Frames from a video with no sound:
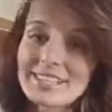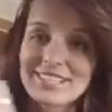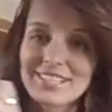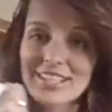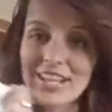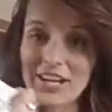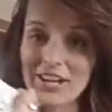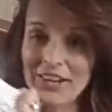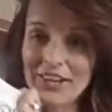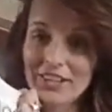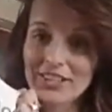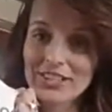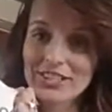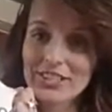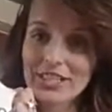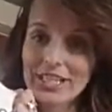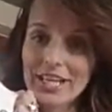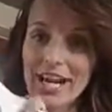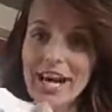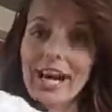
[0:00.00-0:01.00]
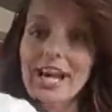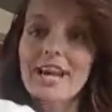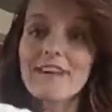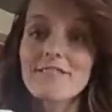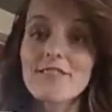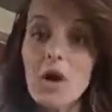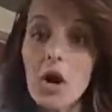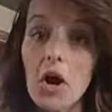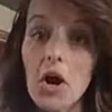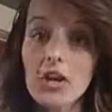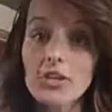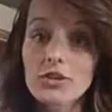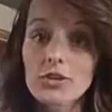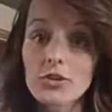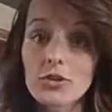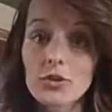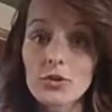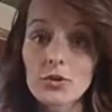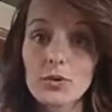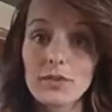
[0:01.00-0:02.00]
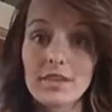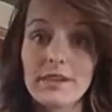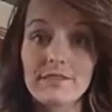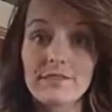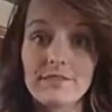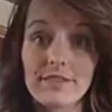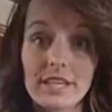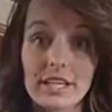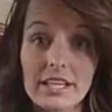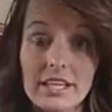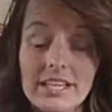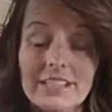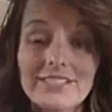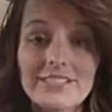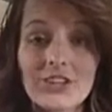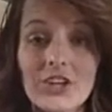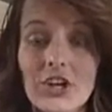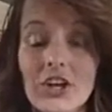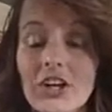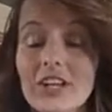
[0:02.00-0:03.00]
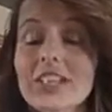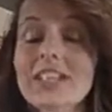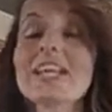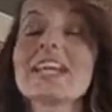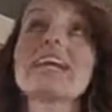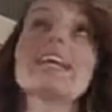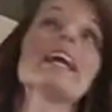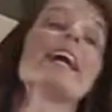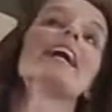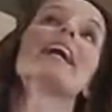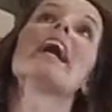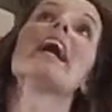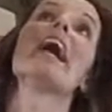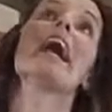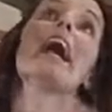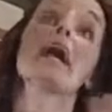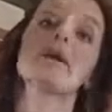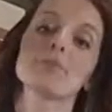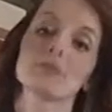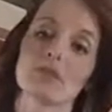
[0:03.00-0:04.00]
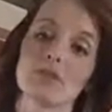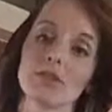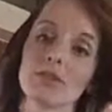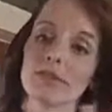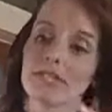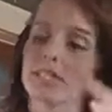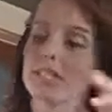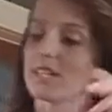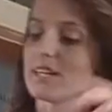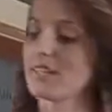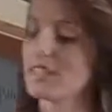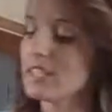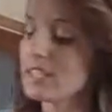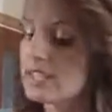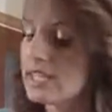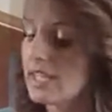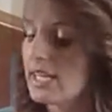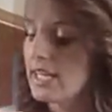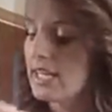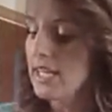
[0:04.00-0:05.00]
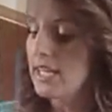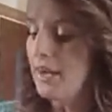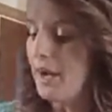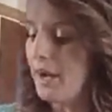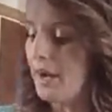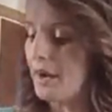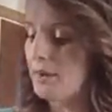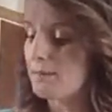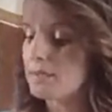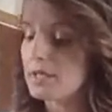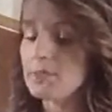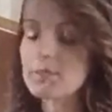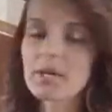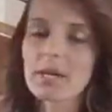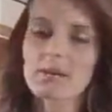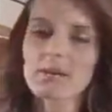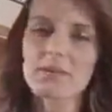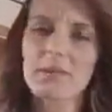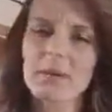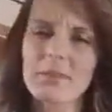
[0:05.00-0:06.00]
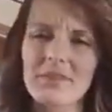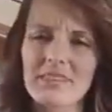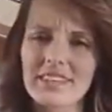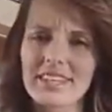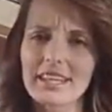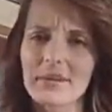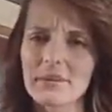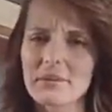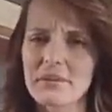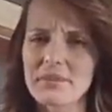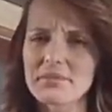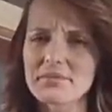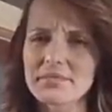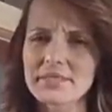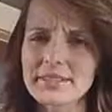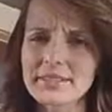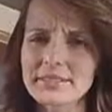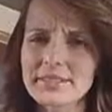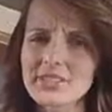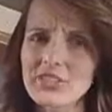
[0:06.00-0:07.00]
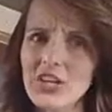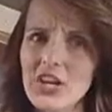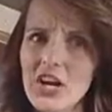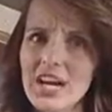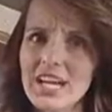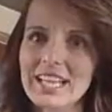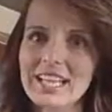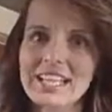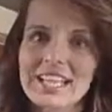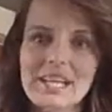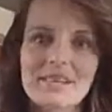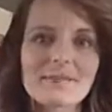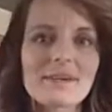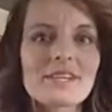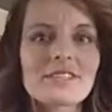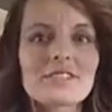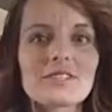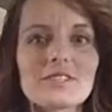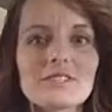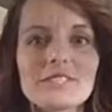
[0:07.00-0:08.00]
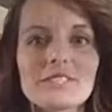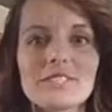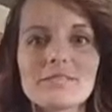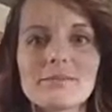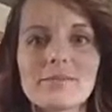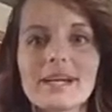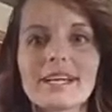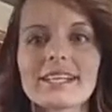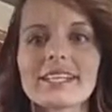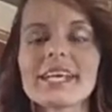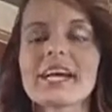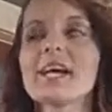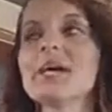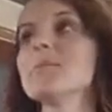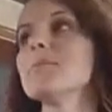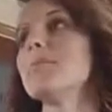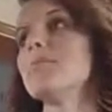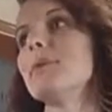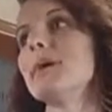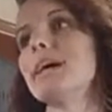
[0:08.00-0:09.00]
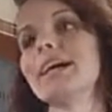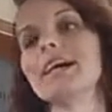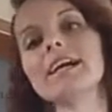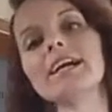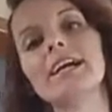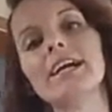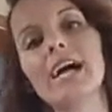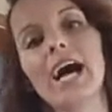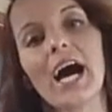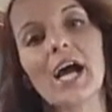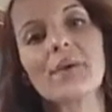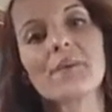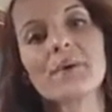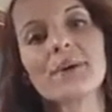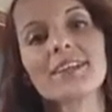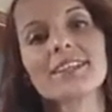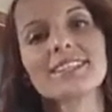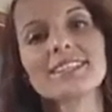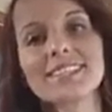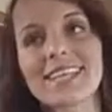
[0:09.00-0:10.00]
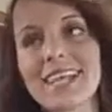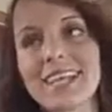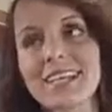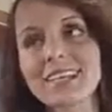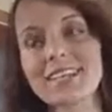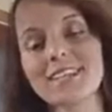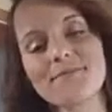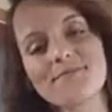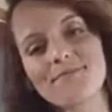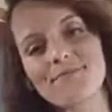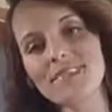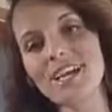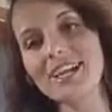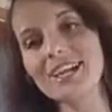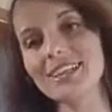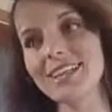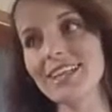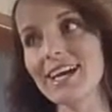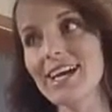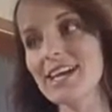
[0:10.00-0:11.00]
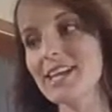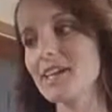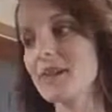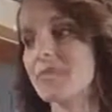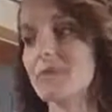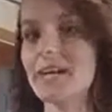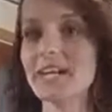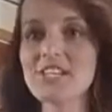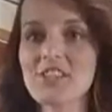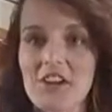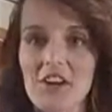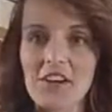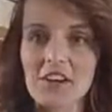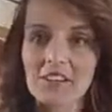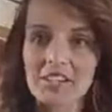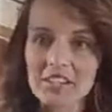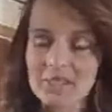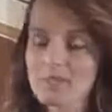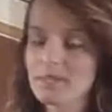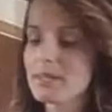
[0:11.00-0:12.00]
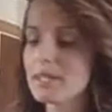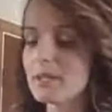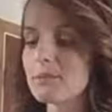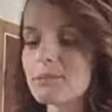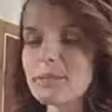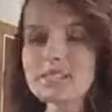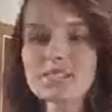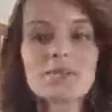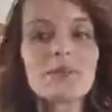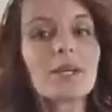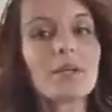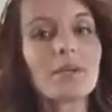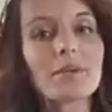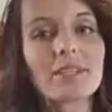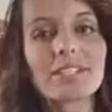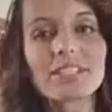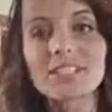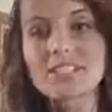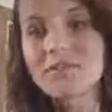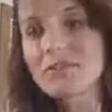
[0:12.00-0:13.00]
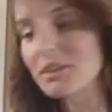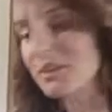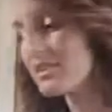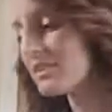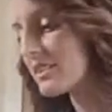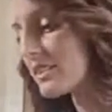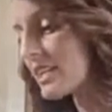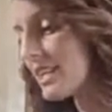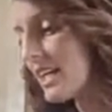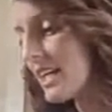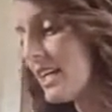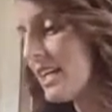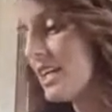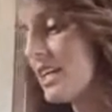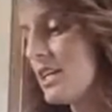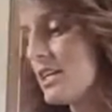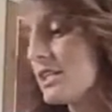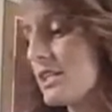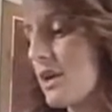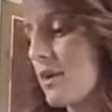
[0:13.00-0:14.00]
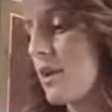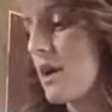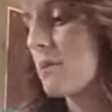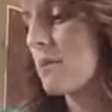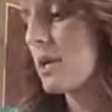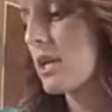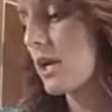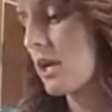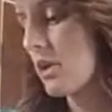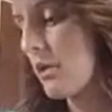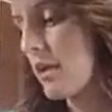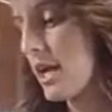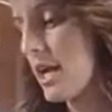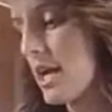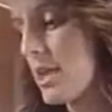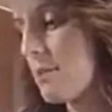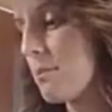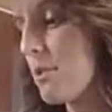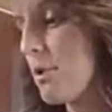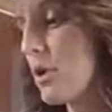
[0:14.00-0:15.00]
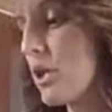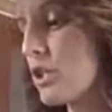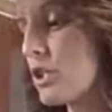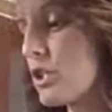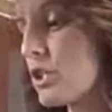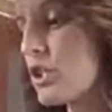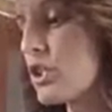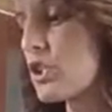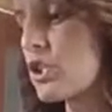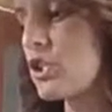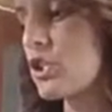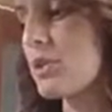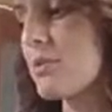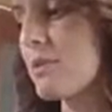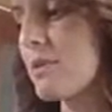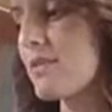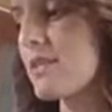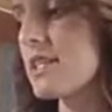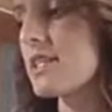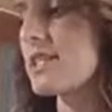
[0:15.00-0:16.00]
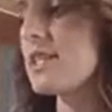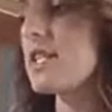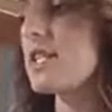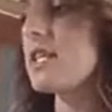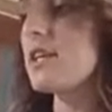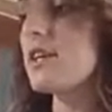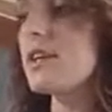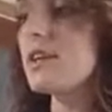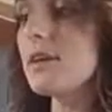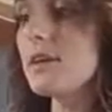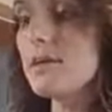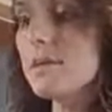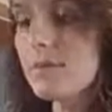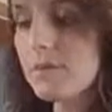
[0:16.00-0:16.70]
Shakeology. I have gone to the vegan chocolate and I absolutely love it. Sometimes people think, well, fruit and chocolate, I'm not too sure about that. But I will say that I like my chocolate to be a little bit sweet with its fruits. So I'm gonna go ahead and put a scoop of this in here.